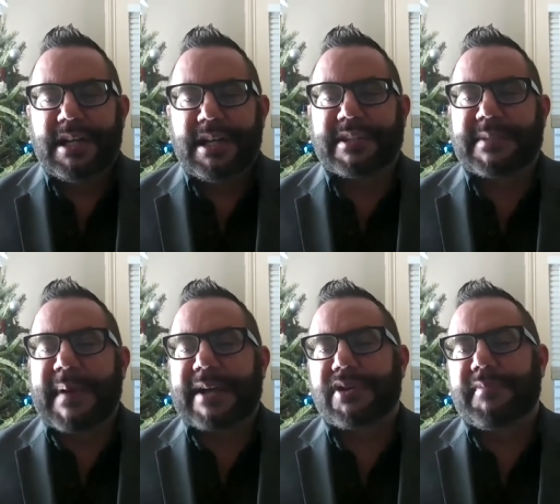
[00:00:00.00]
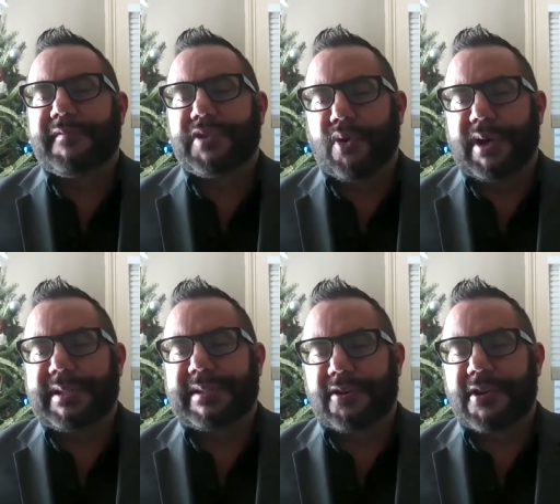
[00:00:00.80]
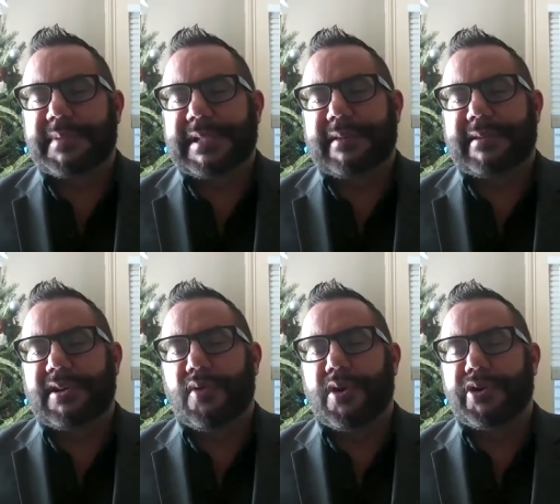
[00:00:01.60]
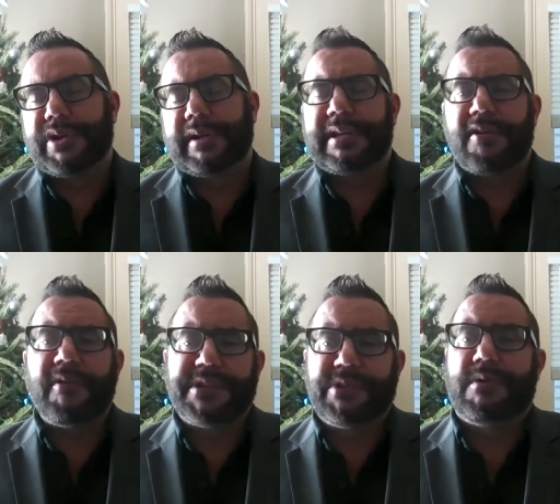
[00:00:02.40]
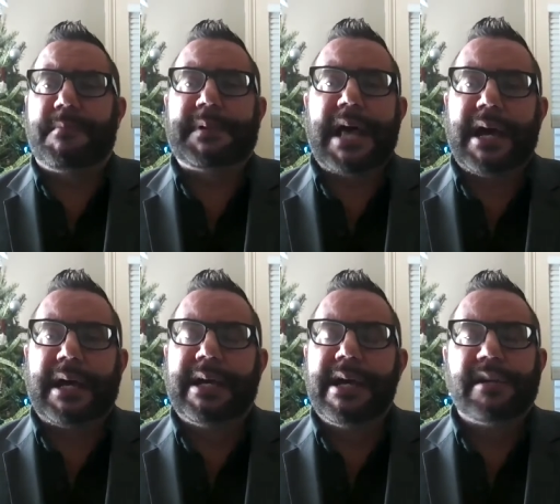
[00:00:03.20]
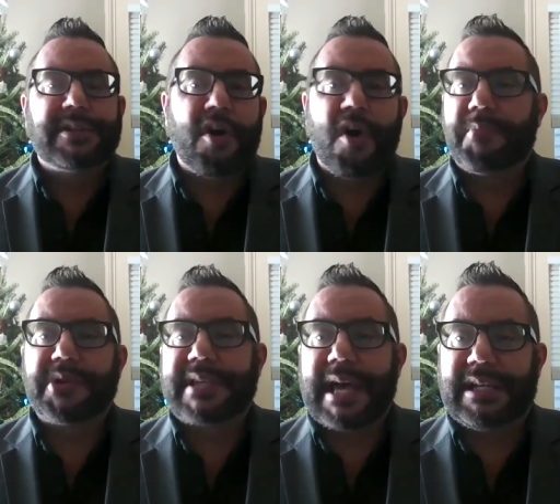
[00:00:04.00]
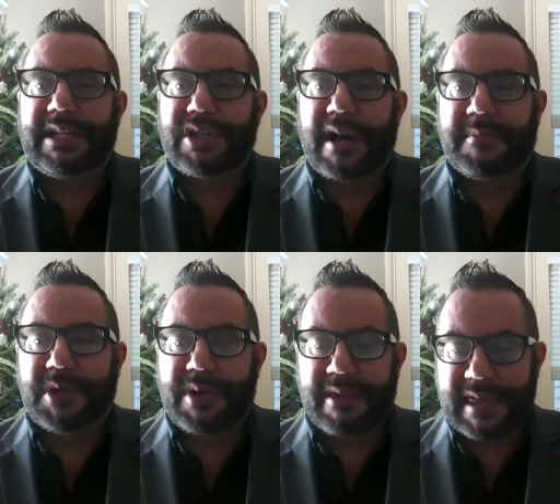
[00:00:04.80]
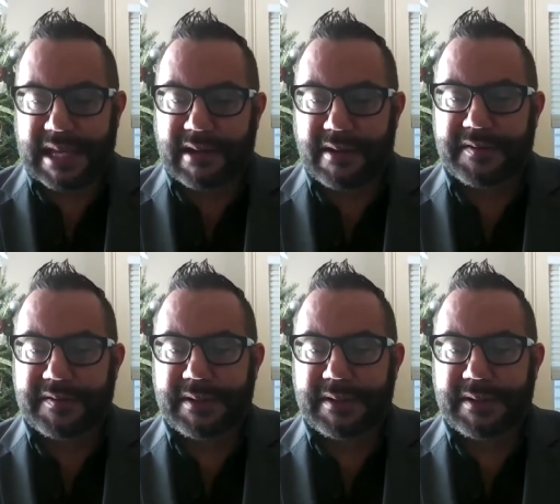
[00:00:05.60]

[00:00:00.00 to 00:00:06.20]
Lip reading: The spectrum of choice, circumstance, and coercion can also apply to almost any job you can think of.